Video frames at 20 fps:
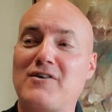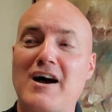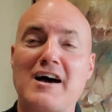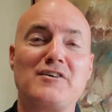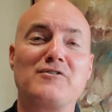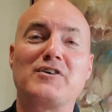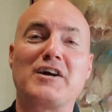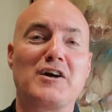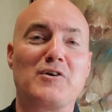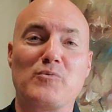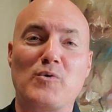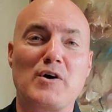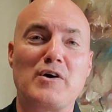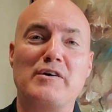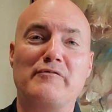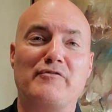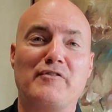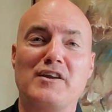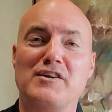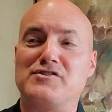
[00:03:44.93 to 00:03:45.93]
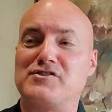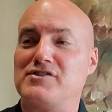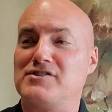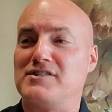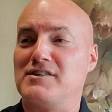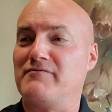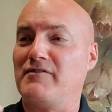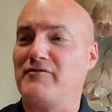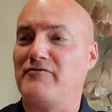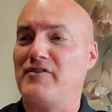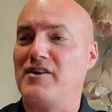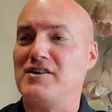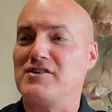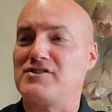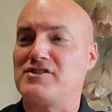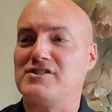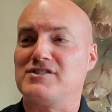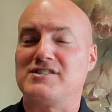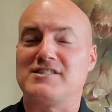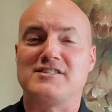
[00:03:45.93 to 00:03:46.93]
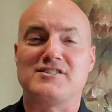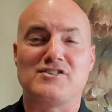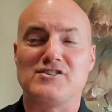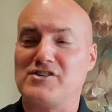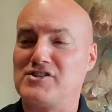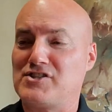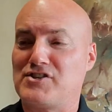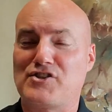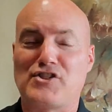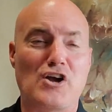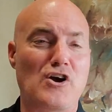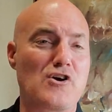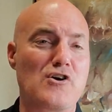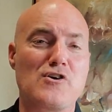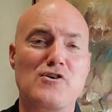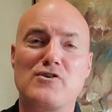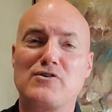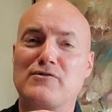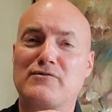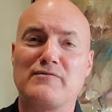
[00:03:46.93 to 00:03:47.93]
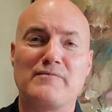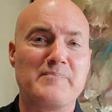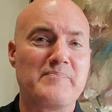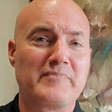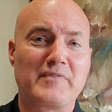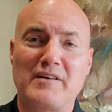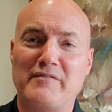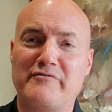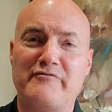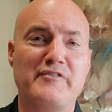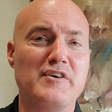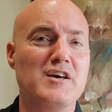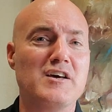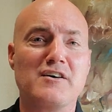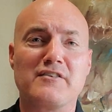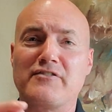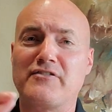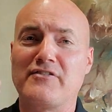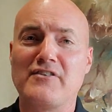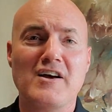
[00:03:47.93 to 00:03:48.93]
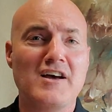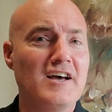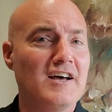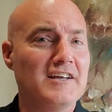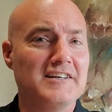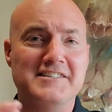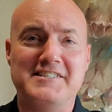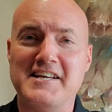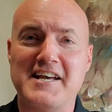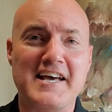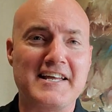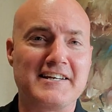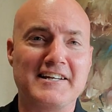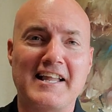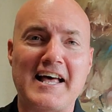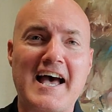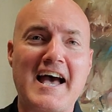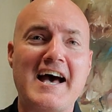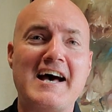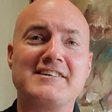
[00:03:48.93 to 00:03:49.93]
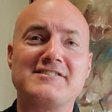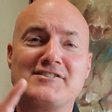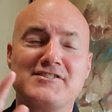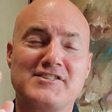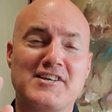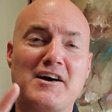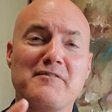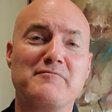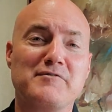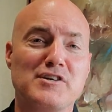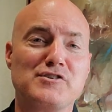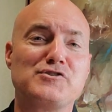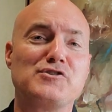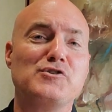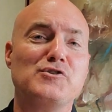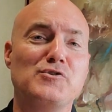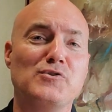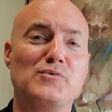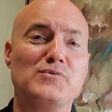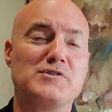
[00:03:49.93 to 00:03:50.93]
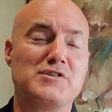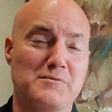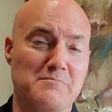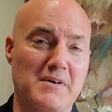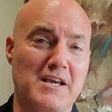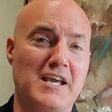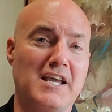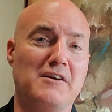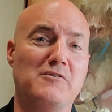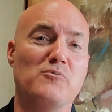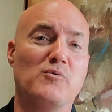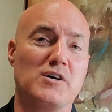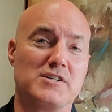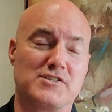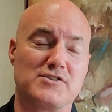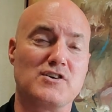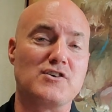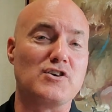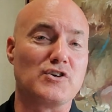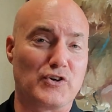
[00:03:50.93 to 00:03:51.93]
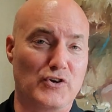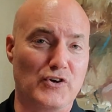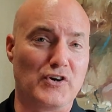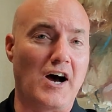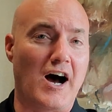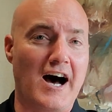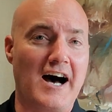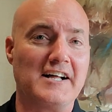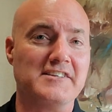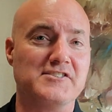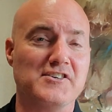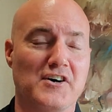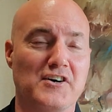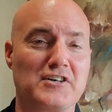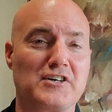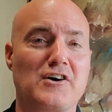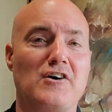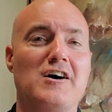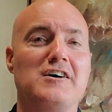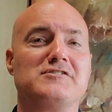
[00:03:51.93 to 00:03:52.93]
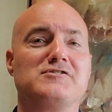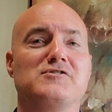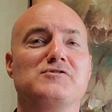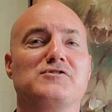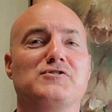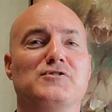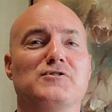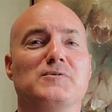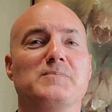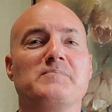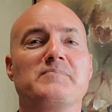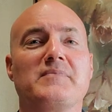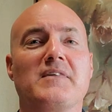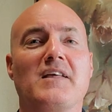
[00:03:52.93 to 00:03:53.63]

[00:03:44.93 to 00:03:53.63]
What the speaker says: I don't care where he finishes. If he finishes 3rd, 5th, dead last, 7-2 to me was good odds on Concert Tour.